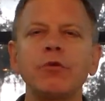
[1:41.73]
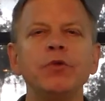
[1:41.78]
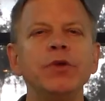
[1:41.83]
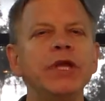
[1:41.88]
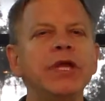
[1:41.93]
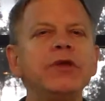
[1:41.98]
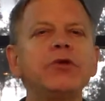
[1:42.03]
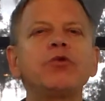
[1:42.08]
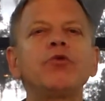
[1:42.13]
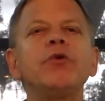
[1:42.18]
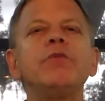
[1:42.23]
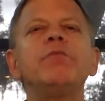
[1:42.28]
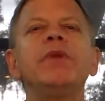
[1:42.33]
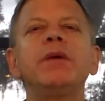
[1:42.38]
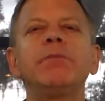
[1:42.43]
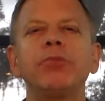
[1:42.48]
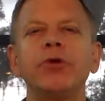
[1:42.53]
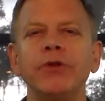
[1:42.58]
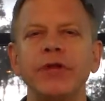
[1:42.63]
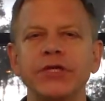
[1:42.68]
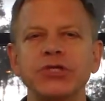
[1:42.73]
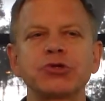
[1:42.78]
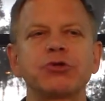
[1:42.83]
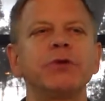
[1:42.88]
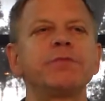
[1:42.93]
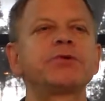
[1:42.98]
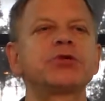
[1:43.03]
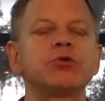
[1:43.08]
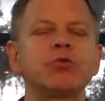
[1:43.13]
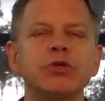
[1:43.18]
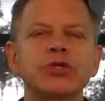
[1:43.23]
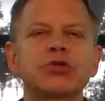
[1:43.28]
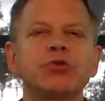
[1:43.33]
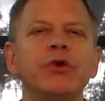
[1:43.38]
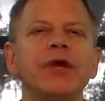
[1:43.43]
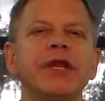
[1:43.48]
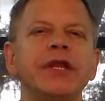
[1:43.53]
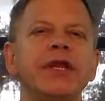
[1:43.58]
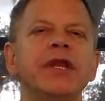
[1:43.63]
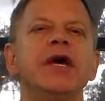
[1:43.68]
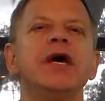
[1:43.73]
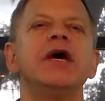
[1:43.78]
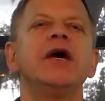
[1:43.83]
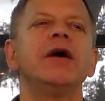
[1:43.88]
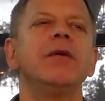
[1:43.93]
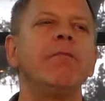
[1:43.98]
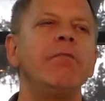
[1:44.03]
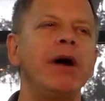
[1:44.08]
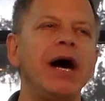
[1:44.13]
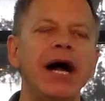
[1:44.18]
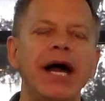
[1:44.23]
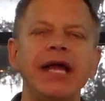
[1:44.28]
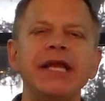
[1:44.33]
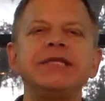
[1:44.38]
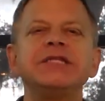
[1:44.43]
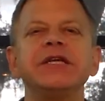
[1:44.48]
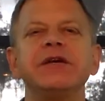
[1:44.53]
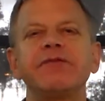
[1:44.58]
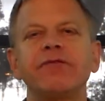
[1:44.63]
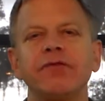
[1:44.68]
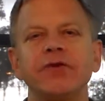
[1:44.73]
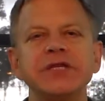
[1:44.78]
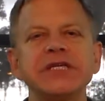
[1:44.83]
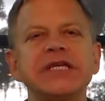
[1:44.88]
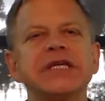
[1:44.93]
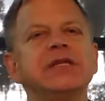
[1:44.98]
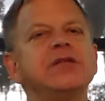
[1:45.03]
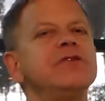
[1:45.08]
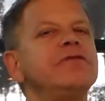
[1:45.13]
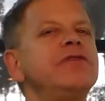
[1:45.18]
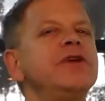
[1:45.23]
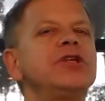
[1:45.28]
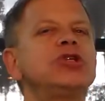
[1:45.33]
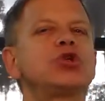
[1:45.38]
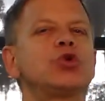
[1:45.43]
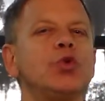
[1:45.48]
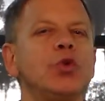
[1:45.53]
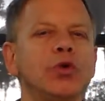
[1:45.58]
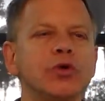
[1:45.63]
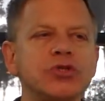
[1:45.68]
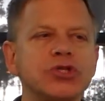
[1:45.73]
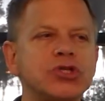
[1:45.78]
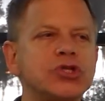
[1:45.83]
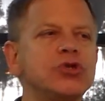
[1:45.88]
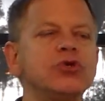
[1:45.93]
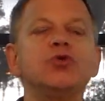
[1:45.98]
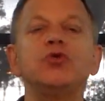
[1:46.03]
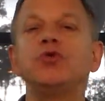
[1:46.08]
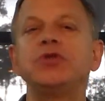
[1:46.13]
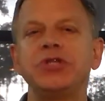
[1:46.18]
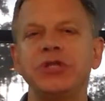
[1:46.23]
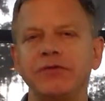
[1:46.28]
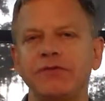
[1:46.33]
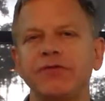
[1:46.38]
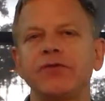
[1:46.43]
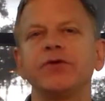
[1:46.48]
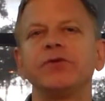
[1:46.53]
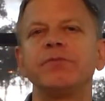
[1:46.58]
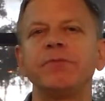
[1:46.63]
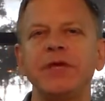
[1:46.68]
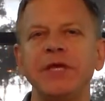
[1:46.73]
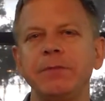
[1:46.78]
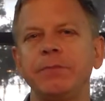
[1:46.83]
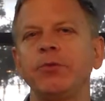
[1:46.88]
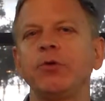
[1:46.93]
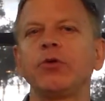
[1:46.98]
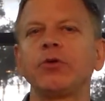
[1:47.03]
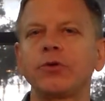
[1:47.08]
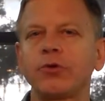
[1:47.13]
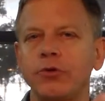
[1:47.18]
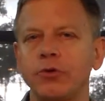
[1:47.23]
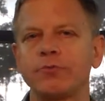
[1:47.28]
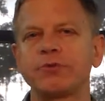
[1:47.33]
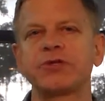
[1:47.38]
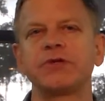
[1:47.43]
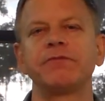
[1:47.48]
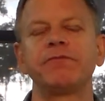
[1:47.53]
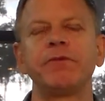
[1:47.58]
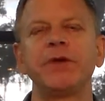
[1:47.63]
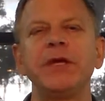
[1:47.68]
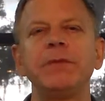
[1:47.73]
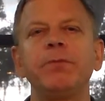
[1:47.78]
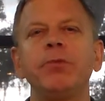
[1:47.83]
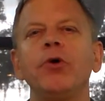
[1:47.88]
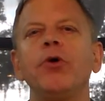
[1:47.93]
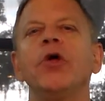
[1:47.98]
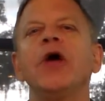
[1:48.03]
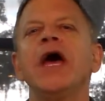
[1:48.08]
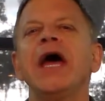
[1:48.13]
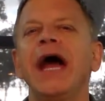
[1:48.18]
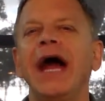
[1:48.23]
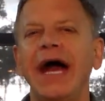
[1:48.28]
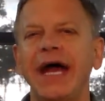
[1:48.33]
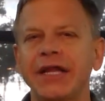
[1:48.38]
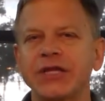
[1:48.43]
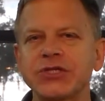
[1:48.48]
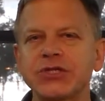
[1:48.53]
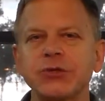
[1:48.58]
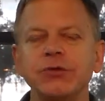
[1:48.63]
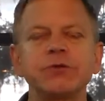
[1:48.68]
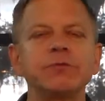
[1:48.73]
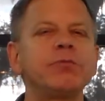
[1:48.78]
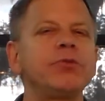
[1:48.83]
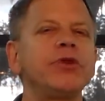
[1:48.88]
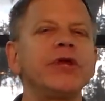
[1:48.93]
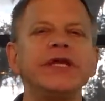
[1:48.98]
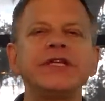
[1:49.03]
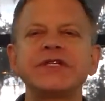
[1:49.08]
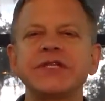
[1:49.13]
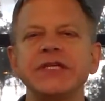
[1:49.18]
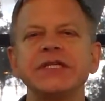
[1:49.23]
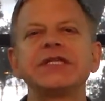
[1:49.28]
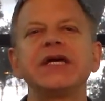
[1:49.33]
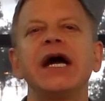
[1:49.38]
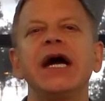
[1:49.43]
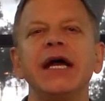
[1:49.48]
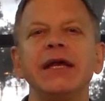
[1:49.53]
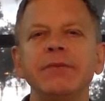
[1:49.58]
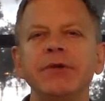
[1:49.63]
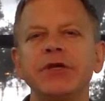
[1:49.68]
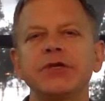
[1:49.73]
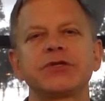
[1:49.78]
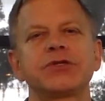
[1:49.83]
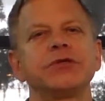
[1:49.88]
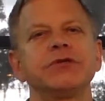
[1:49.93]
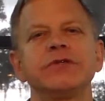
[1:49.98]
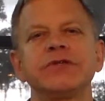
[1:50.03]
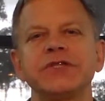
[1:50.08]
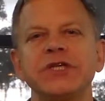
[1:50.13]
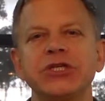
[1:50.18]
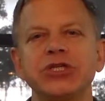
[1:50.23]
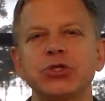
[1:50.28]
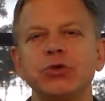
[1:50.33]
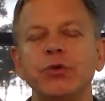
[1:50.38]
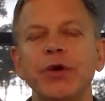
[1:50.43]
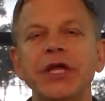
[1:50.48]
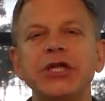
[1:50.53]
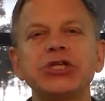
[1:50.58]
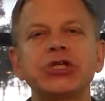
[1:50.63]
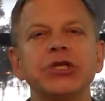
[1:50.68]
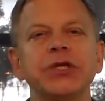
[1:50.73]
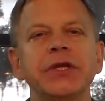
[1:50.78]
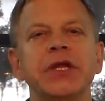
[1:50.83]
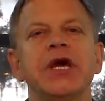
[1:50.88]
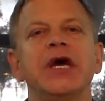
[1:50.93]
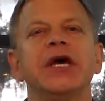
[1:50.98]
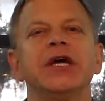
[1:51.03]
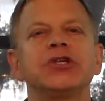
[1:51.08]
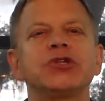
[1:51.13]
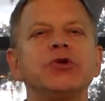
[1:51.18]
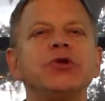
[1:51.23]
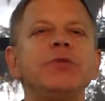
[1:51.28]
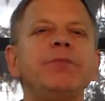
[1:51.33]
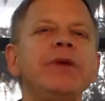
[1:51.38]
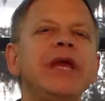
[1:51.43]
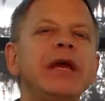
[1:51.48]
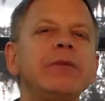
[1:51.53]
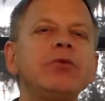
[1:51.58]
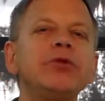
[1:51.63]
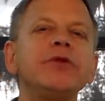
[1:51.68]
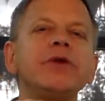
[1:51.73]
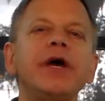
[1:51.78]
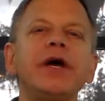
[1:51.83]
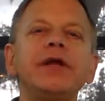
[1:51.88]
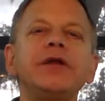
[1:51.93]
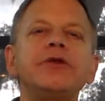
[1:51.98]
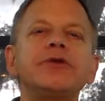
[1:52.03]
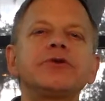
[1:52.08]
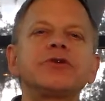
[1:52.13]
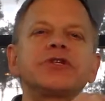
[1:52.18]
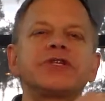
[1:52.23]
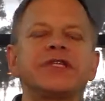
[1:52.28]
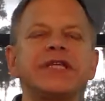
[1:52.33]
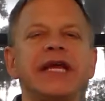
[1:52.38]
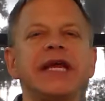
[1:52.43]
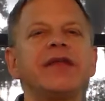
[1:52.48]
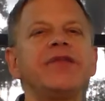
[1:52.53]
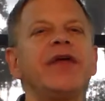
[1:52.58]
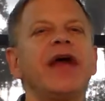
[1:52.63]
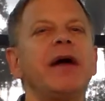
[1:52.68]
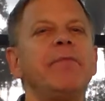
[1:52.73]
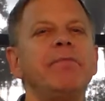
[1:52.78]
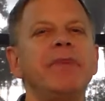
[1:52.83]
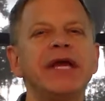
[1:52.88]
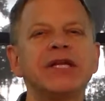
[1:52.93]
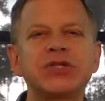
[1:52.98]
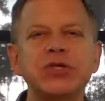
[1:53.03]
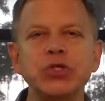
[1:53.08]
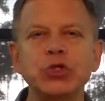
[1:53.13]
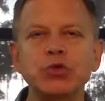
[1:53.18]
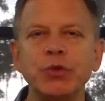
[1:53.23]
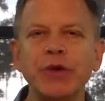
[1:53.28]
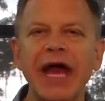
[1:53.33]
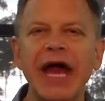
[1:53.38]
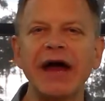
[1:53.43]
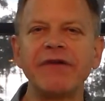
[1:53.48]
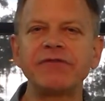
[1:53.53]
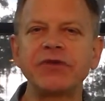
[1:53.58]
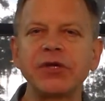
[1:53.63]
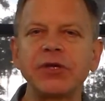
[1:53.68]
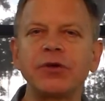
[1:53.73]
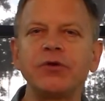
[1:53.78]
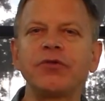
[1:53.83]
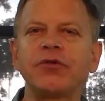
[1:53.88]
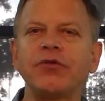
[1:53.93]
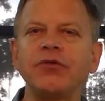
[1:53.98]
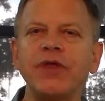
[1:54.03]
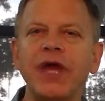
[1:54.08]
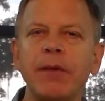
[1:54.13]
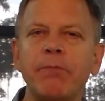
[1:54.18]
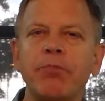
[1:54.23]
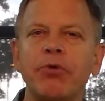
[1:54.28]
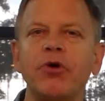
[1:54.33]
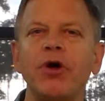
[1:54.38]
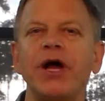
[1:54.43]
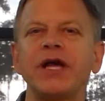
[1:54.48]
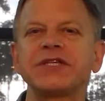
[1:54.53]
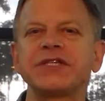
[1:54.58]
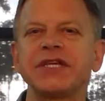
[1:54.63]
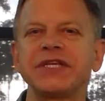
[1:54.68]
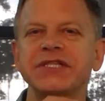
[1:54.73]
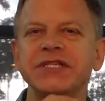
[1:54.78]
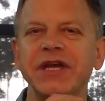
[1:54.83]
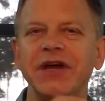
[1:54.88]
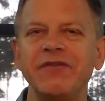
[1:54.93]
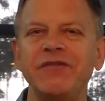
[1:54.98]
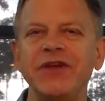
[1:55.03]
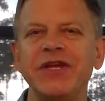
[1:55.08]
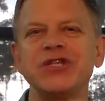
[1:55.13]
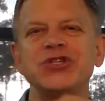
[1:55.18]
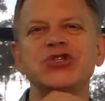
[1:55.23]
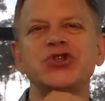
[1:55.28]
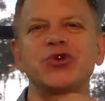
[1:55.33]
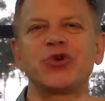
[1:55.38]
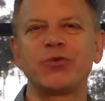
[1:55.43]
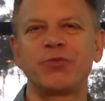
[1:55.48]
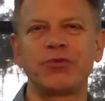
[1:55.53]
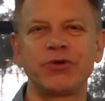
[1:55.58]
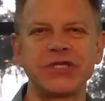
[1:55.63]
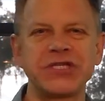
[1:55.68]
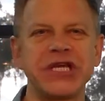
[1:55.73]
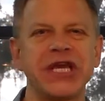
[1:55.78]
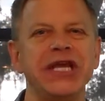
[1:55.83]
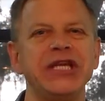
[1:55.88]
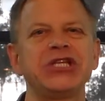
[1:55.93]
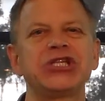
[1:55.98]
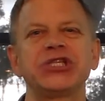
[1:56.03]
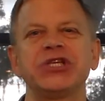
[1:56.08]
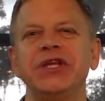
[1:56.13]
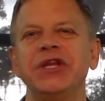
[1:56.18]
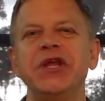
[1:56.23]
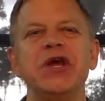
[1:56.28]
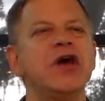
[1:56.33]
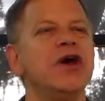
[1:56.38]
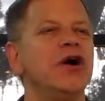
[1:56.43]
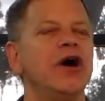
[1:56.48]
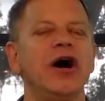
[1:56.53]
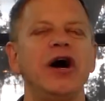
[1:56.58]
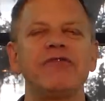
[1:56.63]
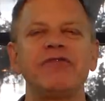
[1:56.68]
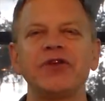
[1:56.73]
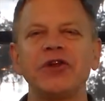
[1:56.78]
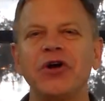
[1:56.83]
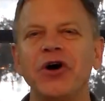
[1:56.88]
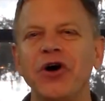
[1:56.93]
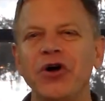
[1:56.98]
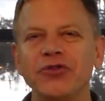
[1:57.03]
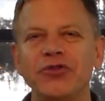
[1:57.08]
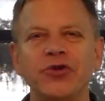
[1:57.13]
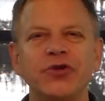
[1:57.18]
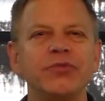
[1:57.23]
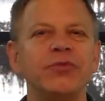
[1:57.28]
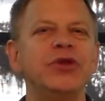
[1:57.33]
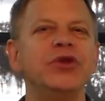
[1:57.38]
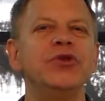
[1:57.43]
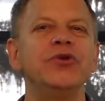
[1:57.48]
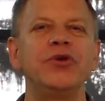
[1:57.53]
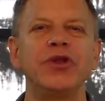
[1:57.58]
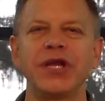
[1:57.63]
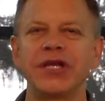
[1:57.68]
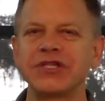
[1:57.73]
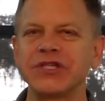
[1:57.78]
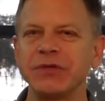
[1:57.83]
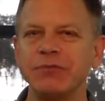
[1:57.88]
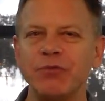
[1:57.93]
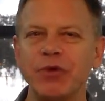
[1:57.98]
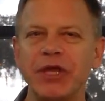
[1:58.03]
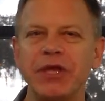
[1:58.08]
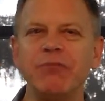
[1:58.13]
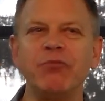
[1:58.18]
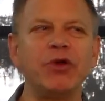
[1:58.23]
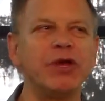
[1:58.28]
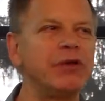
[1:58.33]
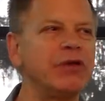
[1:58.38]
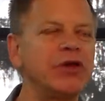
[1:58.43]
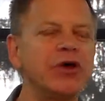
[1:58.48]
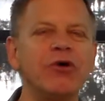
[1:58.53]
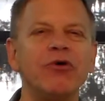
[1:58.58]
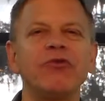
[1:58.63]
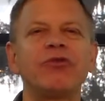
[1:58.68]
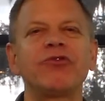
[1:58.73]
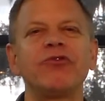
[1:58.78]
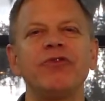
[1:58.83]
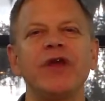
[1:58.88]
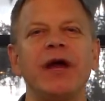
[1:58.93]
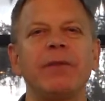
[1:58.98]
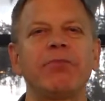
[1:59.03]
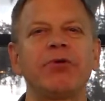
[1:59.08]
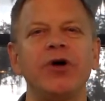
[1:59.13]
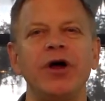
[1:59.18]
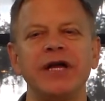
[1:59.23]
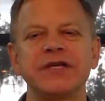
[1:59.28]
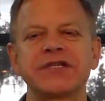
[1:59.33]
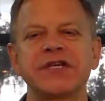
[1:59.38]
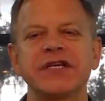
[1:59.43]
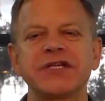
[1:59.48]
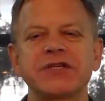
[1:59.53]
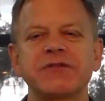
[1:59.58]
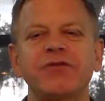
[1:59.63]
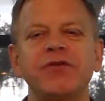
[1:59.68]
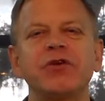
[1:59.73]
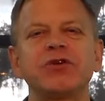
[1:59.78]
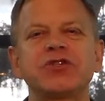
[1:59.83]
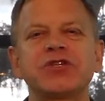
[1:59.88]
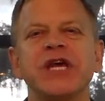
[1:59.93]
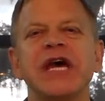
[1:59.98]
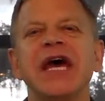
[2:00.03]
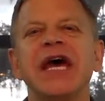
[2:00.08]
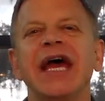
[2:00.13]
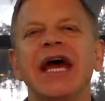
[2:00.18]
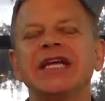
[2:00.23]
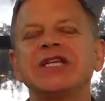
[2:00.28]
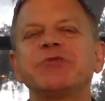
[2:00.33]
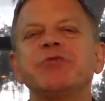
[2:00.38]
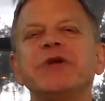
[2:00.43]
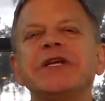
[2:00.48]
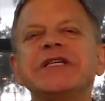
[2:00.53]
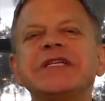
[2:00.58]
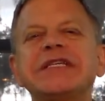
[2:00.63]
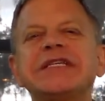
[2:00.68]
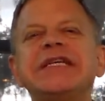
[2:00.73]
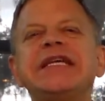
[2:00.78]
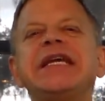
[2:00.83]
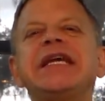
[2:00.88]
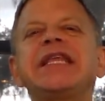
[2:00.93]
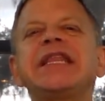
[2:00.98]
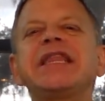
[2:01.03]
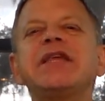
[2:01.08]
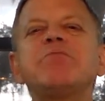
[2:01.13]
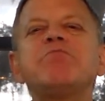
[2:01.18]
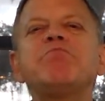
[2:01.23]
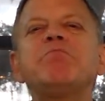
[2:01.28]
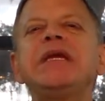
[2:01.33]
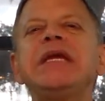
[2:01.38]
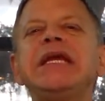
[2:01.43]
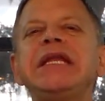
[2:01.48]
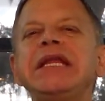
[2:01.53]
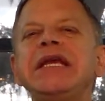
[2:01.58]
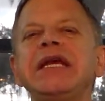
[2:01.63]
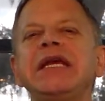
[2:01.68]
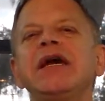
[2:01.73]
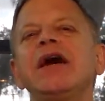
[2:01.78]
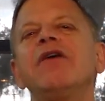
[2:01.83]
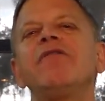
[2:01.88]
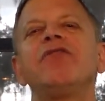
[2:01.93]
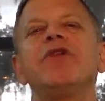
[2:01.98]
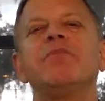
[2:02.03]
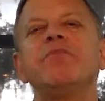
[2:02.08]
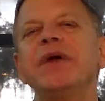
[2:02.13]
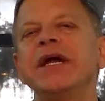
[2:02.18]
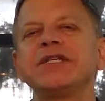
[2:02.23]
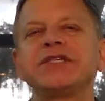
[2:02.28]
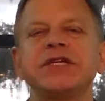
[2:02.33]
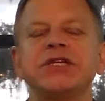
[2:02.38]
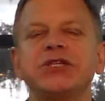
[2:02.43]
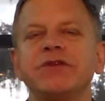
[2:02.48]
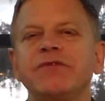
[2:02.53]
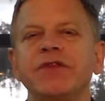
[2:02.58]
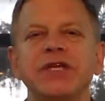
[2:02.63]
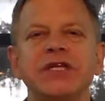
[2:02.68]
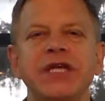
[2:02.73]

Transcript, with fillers: We need to remember that Scripture was written by different individuals to different people or groups of people at a certain place in time in a certain situation. So to be able to understand that message, we have to go through that process of interpretation, often called hermeneutics. And we, we go through that process first as we seek the meaning of the message of